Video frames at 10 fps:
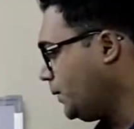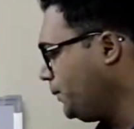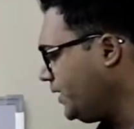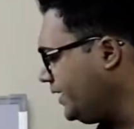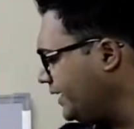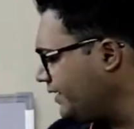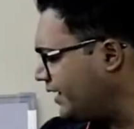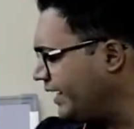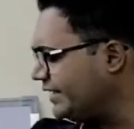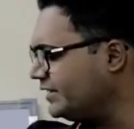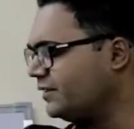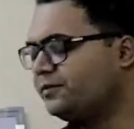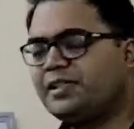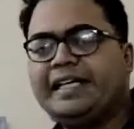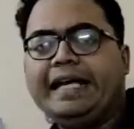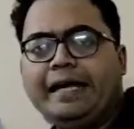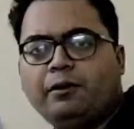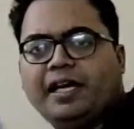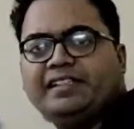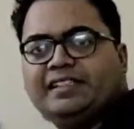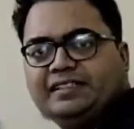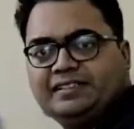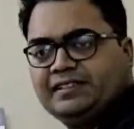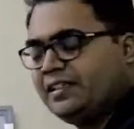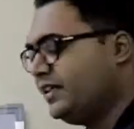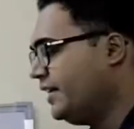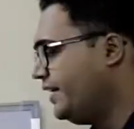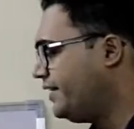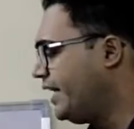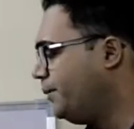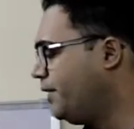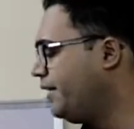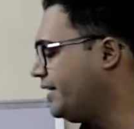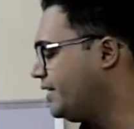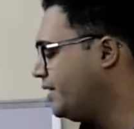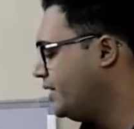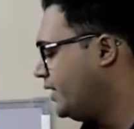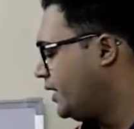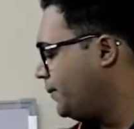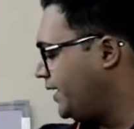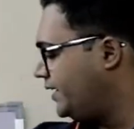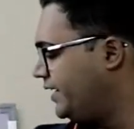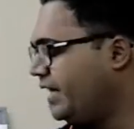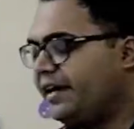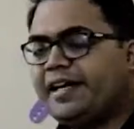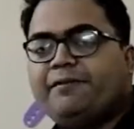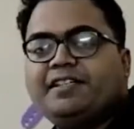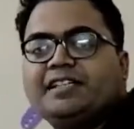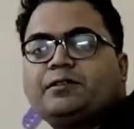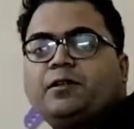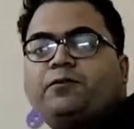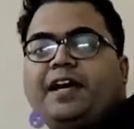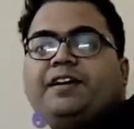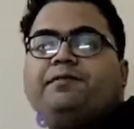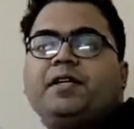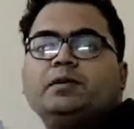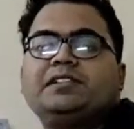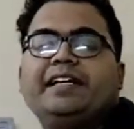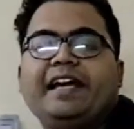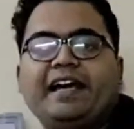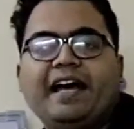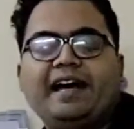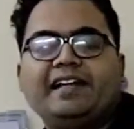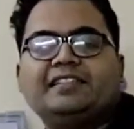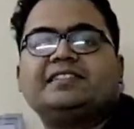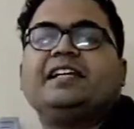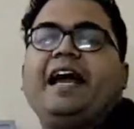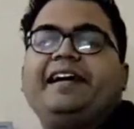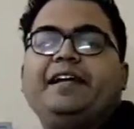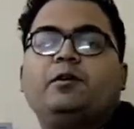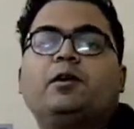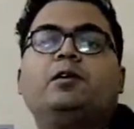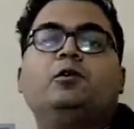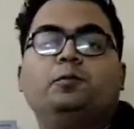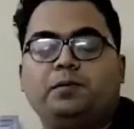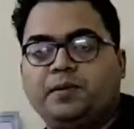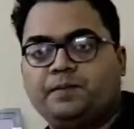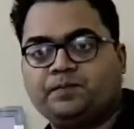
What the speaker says: But in the cases of 3 E. coli genes, it can be read by the tRNA which has got 5 UCA at its anticodon loop.